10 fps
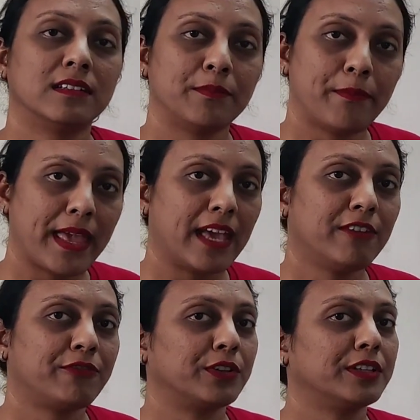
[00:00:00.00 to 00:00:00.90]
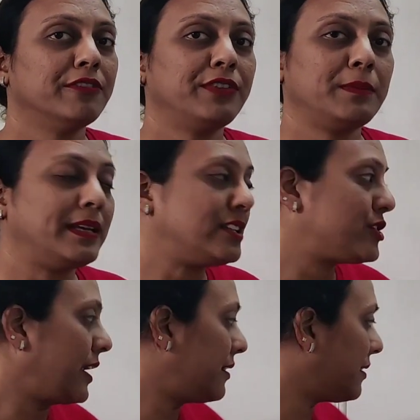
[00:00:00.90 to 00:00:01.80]
mare for the female
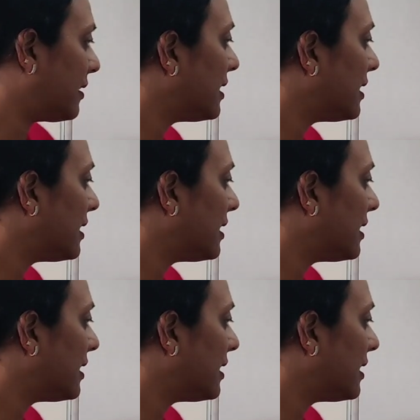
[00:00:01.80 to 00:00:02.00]
gender.